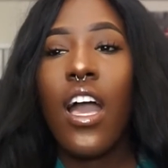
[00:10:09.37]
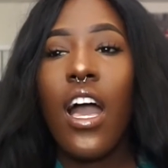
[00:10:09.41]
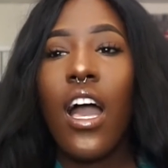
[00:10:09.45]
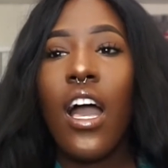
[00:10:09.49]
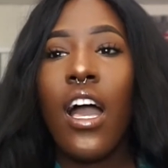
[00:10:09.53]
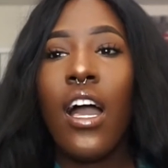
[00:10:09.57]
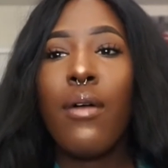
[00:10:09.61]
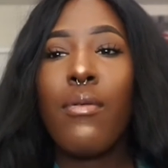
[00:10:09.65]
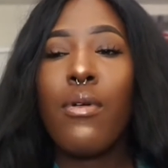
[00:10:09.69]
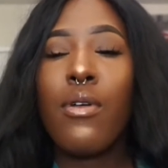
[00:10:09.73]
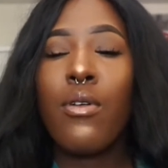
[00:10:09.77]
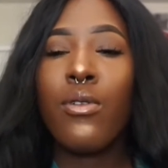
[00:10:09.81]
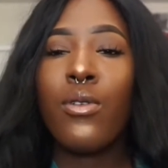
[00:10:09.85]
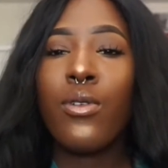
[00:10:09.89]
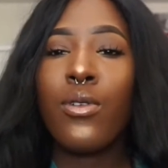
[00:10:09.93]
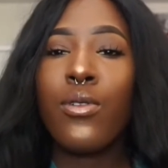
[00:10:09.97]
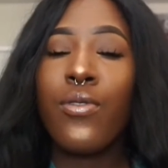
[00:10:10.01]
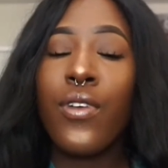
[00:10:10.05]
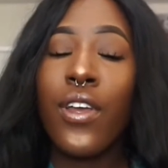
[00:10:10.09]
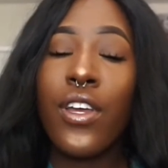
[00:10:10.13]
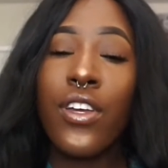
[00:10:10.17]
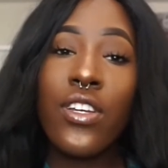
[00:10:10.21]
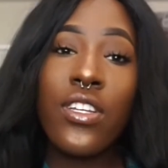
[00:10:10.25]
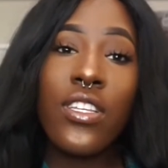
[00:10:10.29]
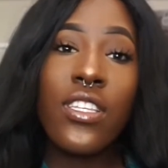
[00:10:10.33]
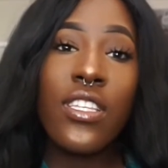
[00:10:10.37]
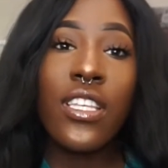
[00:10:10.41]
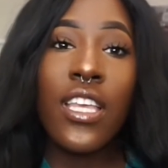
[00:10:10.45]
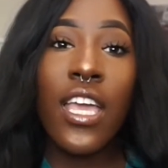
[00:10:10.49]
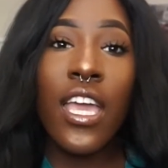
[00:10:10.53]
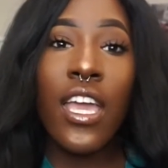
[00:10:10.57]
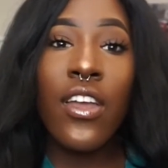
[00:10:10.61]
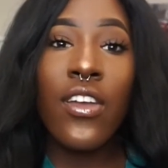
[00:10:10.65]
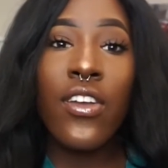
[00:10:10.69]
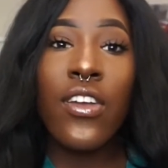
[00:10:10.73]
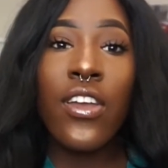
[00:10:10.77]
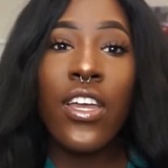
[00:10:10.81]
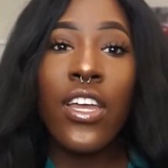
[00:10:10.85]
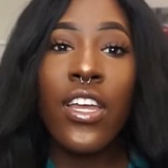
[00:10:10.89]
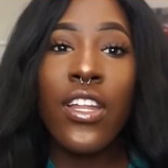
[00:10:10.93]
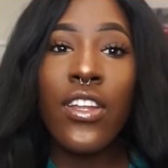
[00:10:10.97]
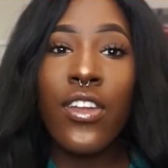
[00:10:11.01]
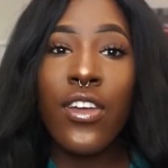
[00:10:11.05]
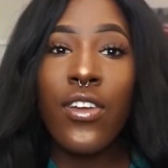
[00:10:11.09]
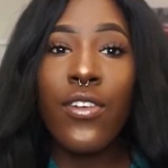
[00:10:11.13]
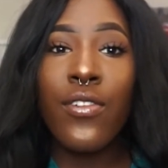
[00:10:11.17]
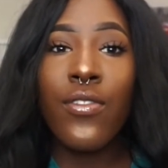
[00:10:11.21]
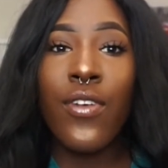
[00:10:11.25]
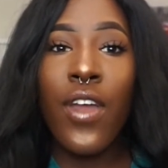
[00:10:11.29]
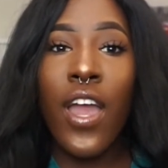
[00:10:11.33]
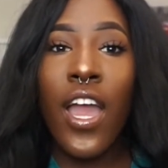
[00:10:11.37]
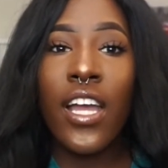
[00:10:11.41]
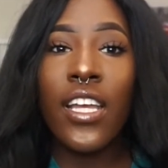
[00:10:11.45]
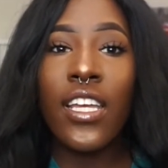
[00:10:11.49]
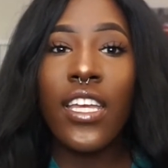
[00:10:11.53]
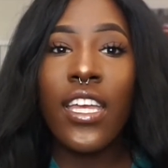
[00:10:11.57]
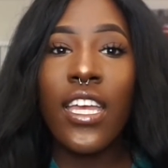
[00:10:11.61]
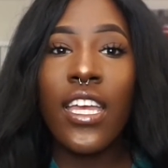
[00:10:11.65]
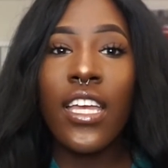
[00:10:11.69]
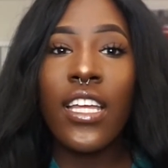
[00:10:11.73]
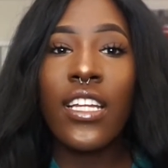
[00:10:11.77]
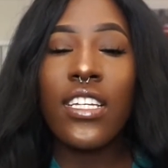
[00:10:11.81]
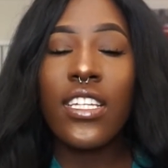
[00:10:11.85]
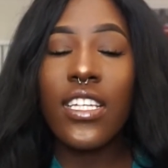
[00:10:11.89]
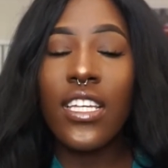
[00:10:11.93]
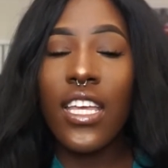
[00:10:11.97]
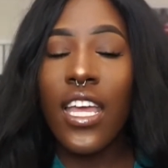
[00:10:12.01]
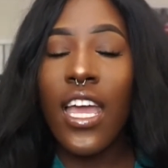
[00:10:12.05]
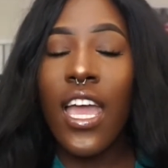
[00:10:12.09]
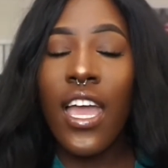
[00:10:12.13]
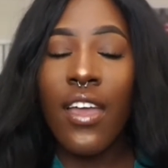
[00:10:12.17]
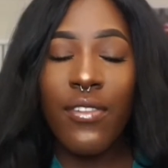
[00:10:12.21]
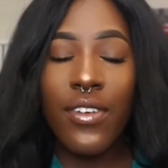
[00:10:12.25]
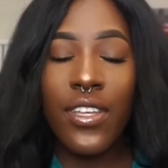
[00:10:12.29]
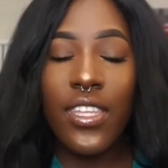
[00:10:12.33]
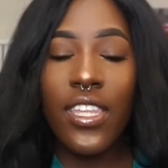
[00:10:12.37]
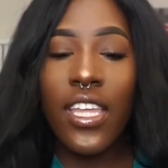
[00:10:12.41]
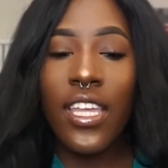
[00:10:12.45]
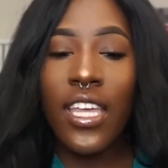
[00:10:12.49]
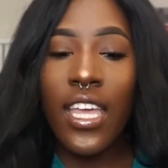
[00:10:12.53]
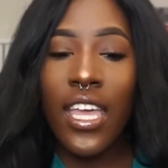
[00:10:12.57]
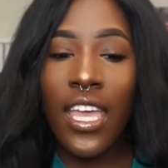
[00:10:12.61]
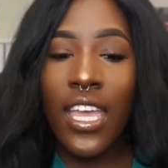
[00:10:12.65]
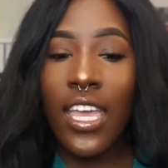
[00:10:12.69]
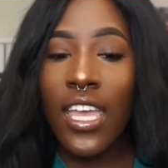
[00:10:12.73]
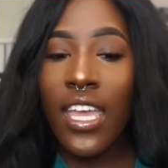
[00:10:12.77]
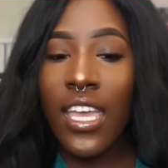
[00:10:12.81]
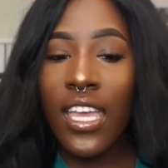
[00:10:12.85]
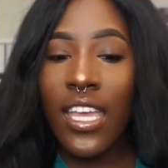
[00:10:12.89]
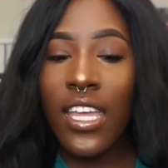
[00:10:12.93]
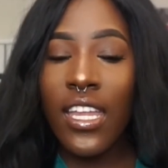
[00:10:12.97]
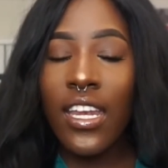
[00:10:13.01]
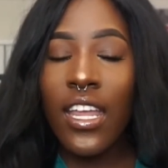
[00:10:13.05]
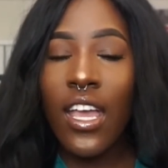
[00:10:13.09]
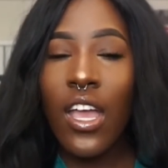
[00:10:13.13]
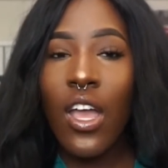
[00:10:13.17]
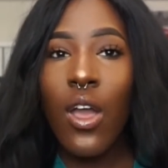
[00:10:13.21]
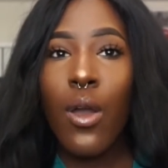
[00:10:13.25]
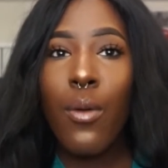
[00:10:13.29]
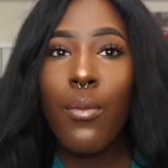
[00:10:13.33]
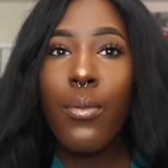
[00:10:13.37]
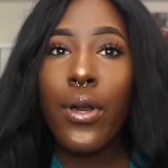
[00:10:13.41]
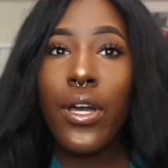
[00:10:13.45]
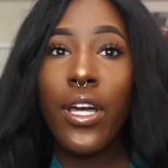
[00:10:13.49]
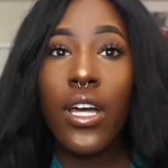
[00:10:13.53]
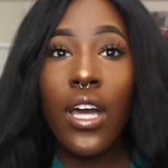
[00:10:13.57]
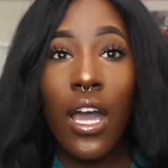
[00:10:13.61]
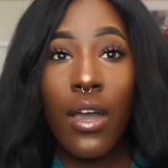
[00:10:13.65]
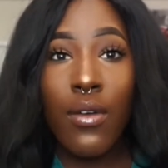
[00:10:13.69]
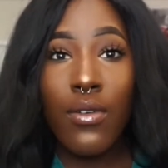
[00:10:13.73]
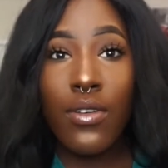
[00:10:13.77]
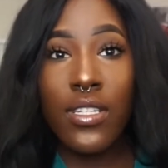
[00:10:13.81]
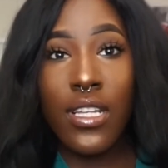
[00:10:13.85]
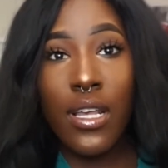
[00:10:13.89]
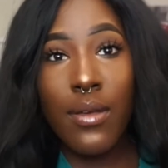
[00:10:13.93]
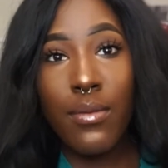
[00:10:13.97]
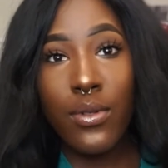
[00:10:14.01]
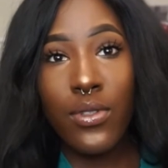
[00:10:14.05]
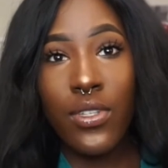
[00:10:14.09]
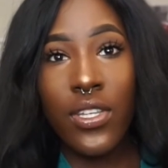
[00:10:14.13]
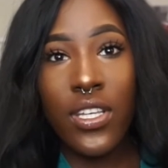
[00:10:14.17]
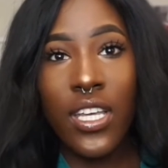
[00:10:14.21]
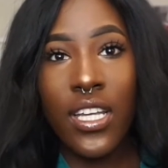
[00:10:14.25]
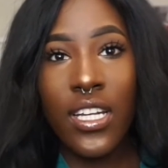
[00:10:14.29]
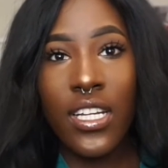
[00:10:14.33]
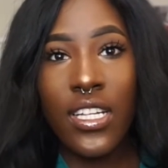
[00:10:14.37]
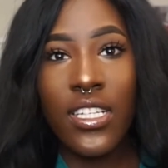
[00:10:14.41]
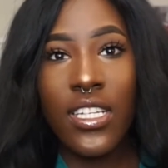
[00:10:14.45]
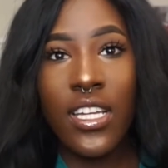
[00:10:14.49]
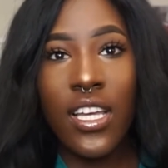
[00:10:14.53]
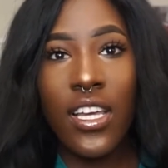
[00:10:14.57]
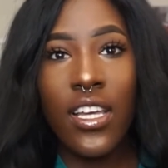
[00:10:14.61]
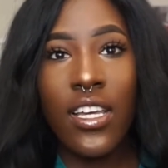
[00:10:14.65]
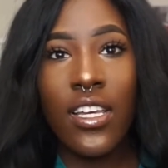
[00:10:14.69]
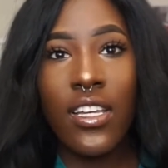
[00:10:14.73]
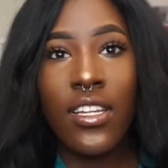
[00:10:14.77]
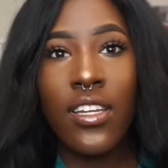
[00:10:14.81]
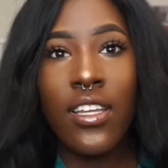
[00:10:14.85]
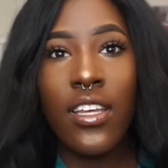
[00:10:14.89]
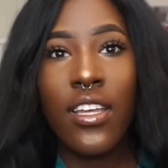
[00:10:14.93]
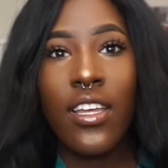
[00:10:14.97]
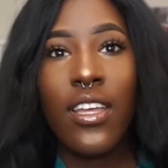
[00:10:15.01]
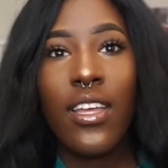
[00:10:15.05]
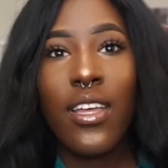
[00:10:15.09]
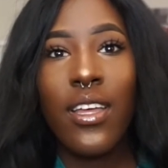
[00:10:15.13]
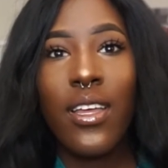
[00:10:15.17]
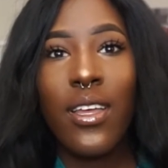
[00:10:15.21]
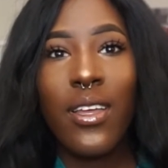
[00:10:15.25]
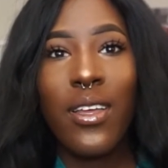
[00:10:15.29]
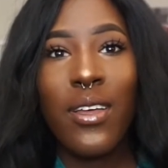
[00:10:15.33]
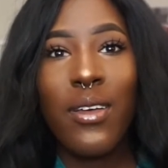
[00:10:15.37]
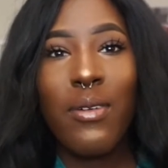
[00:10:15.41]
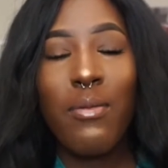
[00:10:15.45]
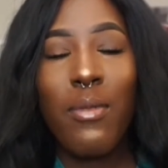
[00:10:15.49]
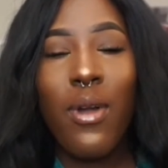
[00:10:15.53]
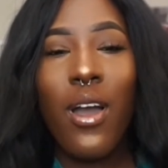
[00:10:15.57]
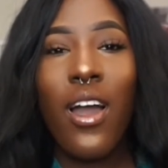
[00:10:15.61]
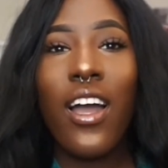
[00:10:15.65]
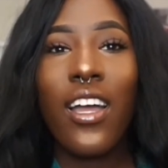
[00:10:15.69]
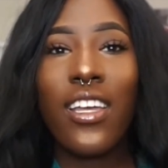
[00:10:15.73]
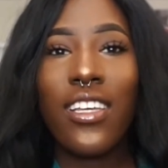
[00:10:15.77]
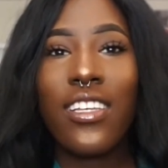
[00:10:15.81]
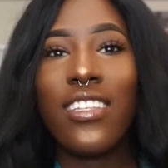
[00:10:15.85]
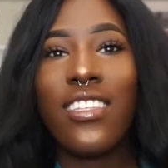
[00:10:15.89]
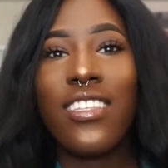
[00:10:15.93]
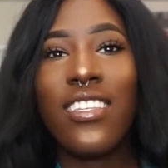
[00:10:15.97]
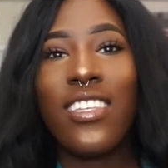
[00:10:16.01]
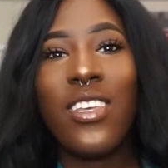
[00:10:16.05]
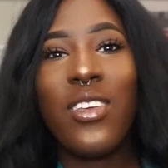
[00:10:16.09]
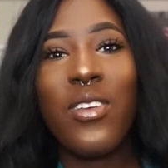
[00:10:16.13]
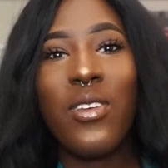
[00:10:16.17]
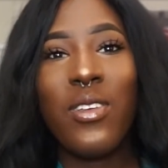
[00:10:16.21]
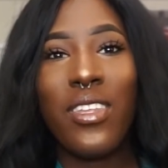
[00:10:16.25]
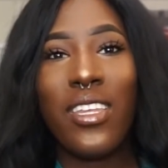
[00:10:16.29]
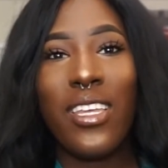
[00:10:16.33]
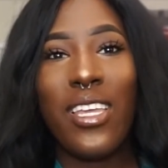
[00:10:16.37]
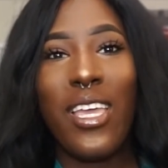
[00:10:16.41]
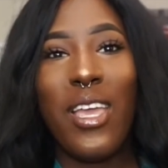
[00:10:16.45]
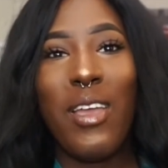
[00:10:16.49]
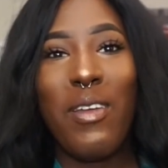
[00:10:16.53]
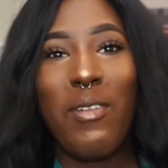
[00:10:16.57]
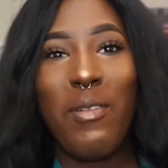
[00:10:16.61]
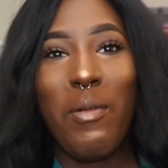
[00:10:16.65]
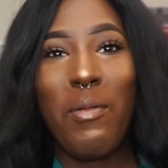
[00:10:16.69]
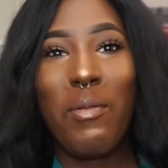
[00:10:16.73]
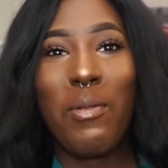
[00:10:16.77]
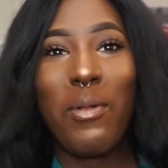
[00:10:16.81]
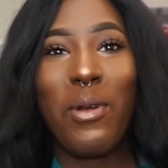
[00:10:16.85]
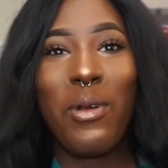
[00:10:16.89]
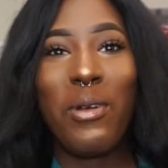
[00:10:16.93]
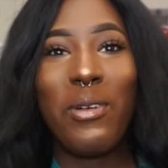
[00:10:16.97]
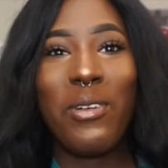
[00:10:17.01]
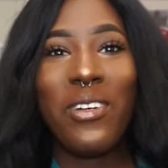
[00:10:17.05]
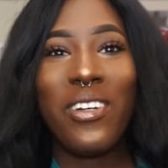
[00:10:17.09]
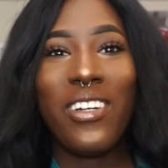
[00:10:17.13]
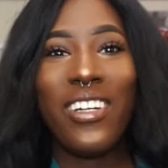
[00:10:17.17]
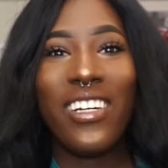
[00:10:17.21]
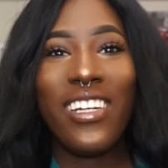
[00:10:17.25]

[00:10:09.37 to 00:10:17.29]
It was very scary, nerve-wracking to get everything in, but I was able to get it done. Ma, I could see you in the camera, bro.